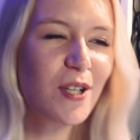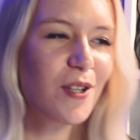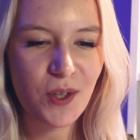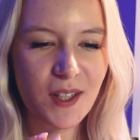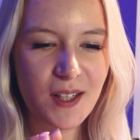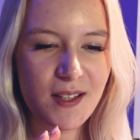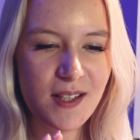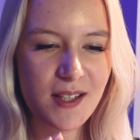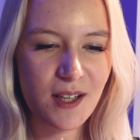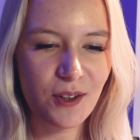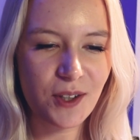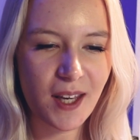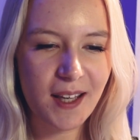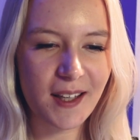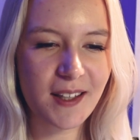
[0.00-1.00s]
So you can see,
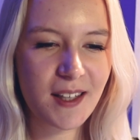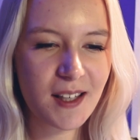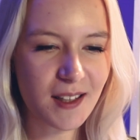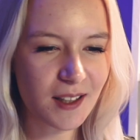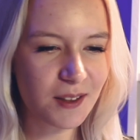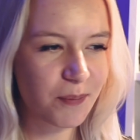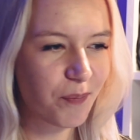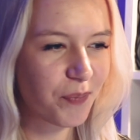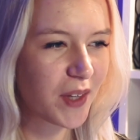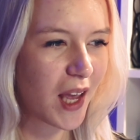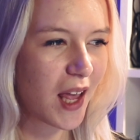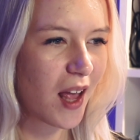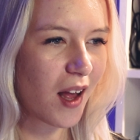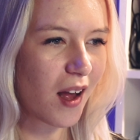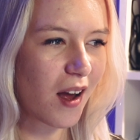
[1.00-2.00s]
okay, here
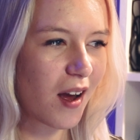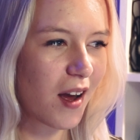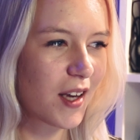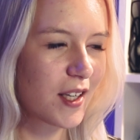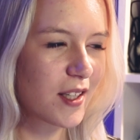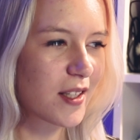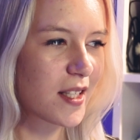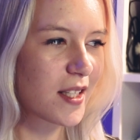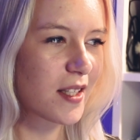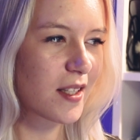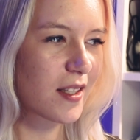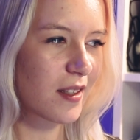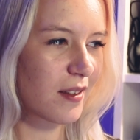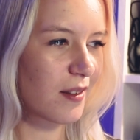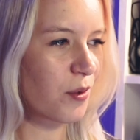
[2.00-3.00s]

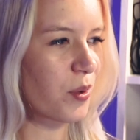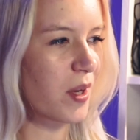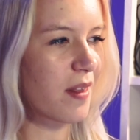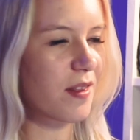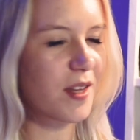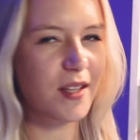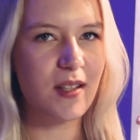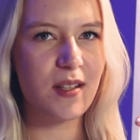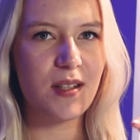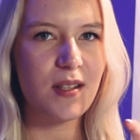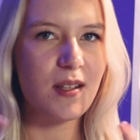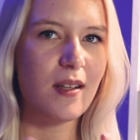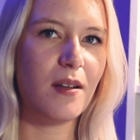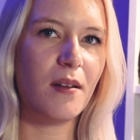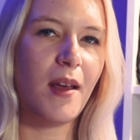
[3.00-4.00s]
it's with this